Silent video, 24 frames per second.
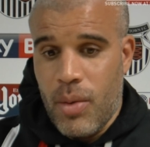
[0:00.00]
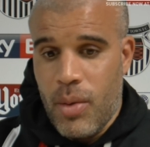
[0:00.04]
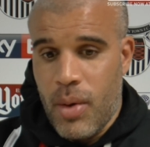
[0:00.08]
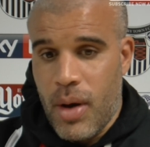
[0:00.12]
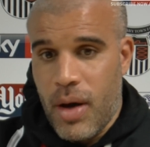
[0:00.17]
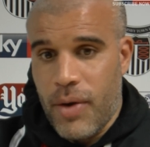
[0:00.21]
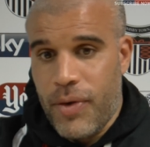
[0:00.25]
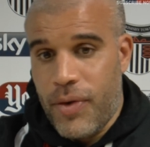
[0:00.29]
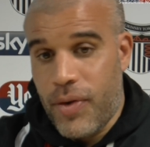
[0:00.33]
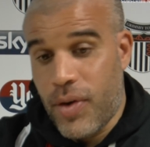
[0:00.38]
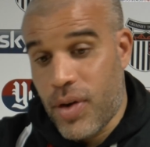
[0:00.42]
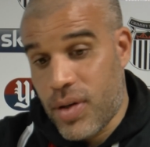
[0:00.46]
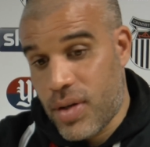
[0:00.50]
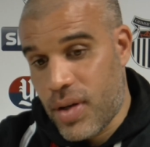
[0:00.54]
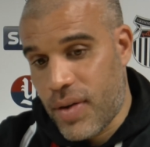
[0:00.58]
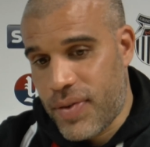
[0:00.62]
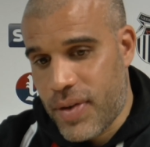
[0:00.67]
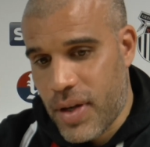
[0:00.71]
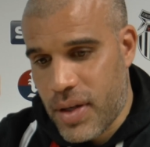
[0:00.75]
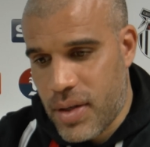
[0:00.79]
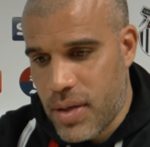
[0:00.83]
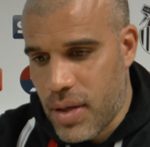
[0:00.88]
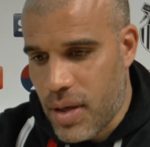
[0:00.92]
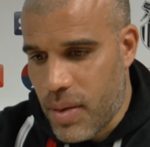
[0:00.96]
Well, for us, I've
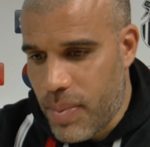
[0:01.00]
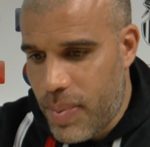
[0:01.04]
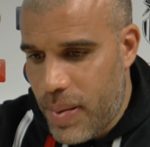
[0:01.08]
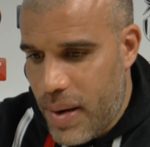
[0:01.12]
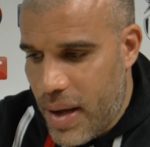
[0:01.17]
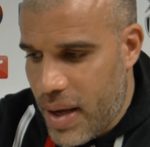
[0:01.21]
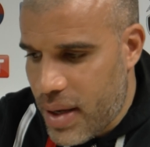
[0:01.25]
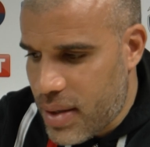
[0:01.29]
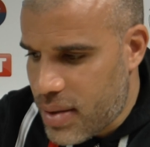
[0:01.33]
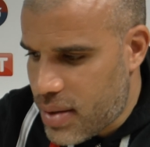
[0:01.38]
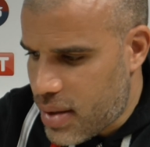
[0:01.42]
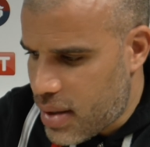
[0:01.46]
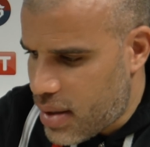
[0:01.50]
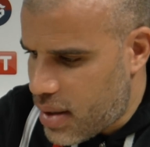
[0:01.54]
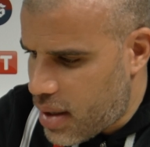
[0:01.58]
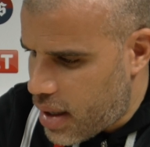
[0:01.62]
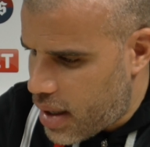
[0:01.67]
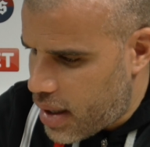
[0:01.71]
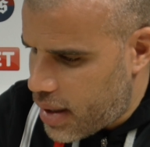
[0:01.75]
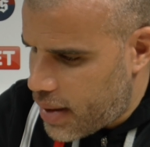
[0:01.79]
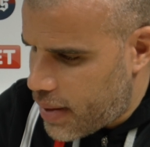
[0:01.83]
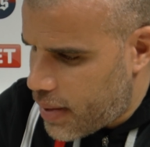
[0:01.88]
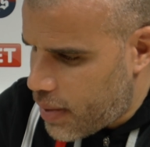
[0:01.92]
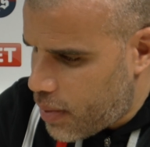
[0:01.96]
said to the players
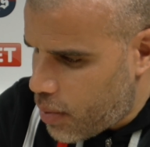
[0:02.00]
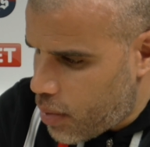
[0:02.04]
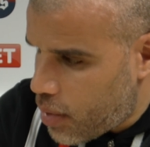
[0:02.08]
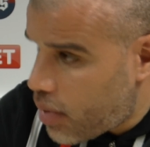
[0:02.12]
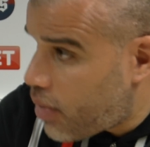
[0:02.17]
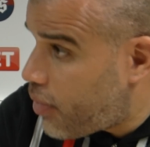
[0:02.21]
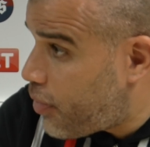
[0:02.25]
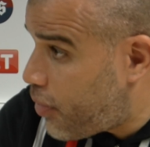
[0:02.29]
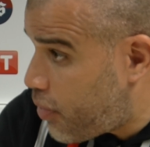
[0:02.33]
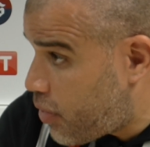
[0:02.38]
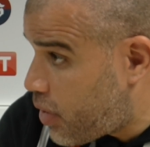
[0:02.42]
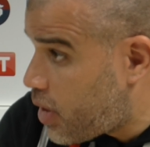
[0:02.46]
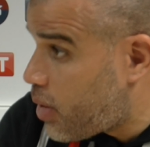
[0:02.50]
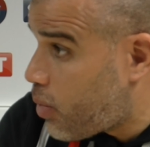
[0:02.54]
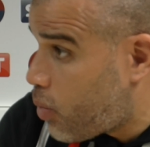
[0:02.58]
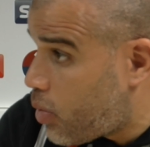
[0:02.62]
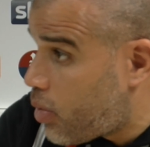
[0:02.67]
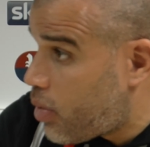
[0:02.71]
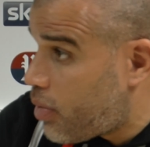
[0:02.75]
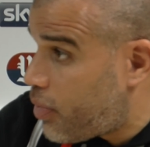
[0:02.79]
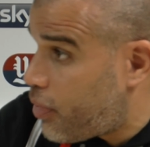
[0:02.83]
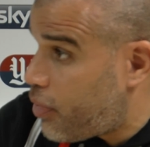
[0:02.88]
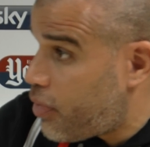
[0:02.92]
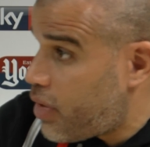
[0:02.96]
today, we're
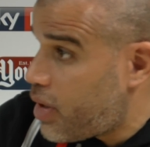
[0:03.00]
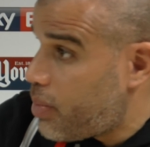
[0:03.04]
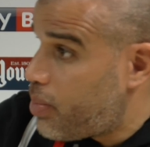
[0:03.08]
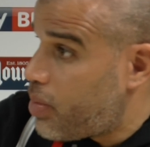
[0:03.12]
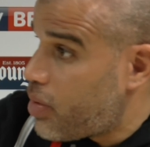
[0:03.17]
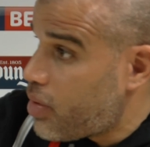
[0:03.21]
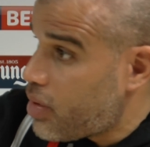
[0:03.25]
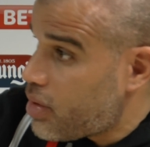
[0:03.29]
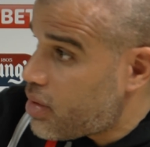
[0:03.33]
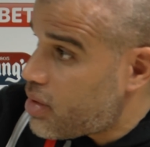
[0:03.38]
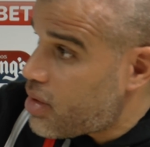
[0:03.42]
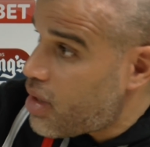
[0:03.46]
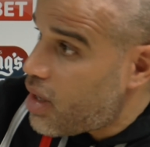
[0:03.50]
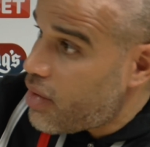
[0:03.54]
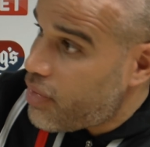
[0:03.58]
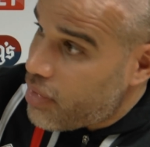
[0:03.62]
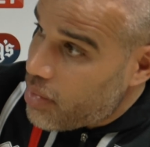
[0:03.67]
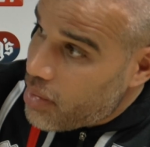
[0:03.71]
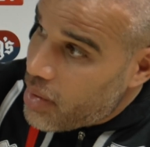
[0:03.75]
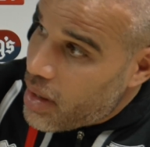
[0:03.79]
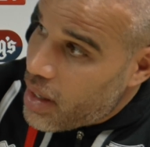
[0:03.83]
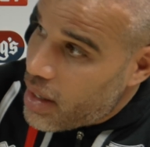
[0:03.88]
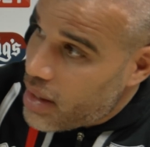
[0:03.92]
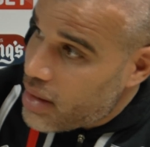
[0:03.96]
3 points off
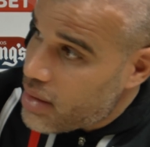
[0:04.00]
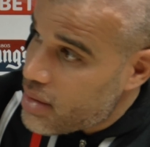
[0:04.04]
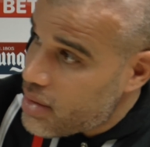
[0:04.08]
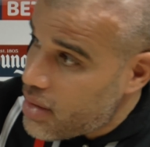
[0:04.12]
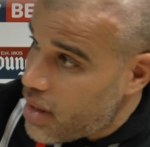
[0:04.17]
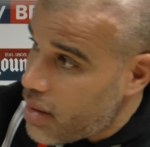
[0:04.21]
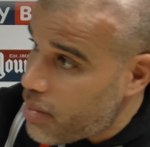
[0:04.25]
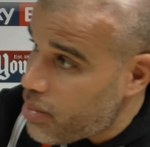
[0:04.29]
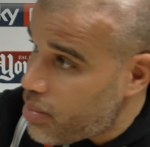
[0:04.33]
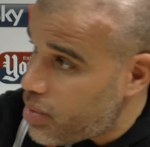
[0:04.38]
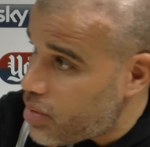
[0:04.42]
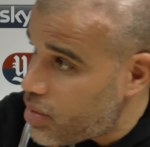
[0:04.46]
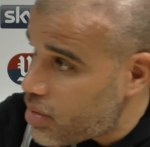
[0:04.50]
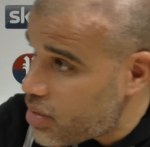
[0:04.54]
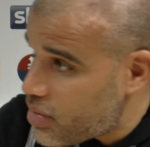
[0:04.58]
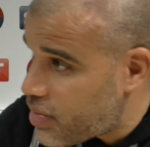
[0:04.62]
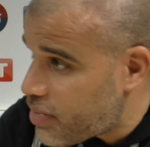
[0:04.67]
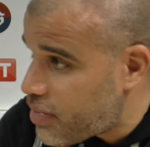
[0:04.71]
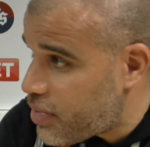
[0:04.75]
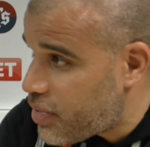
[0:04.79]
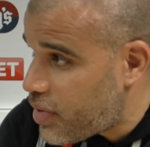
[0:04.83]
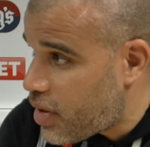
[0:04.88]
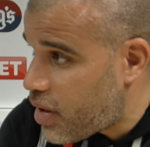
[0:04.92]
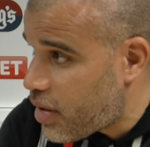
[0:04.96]
from getting 10 points
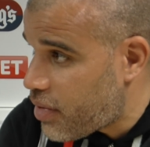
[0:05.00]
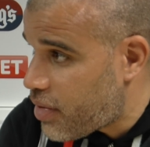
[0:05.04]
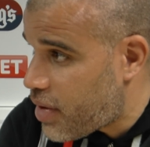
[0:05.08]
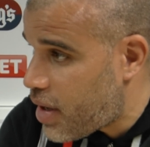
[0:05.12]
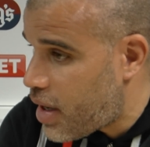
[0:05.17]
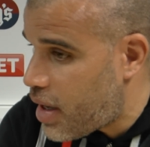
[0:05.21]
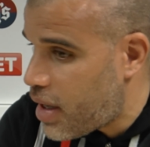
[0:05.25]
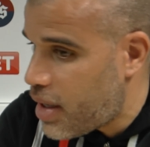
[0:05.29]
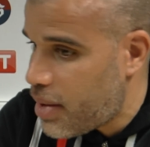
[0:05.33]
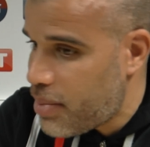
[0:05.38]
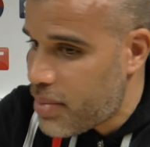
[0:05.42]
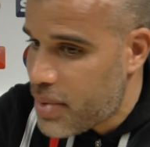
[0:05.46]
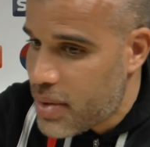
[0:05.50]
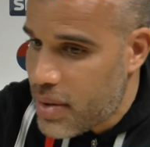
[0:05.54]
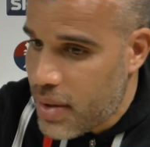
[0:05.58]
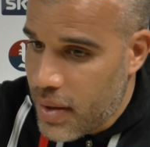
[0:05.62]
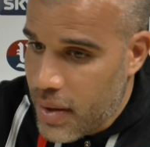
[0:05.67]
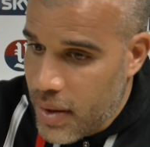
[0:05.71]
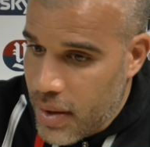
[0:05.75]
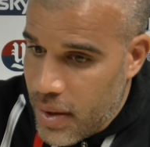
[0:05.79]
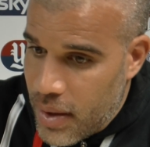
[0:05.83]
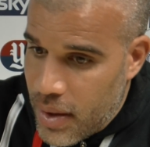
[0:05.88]
from 5 games.